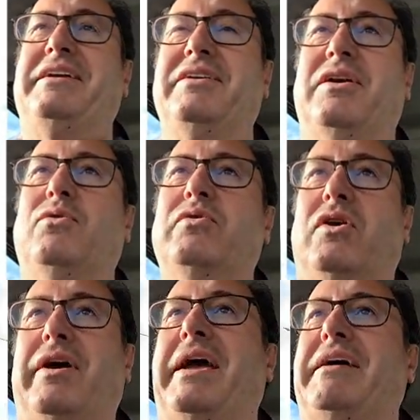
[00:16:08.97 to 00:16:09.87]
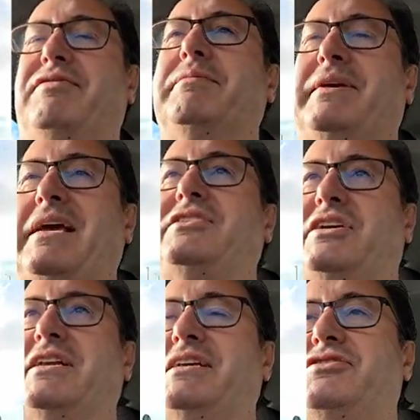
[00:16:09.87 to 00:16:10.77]
You know, all the hot air from the
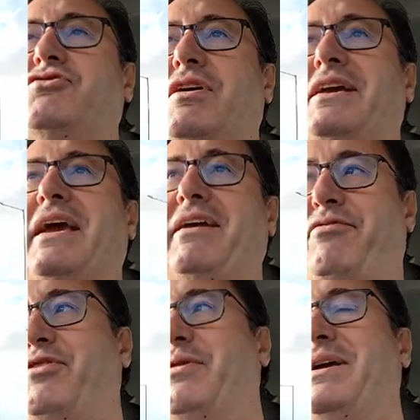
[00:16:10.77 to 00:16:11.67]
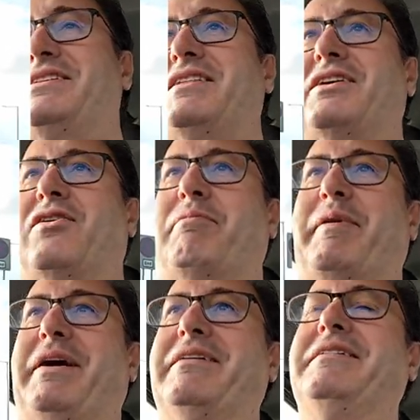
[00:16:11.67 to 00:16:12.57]
engine is trying to get through into the cockpit.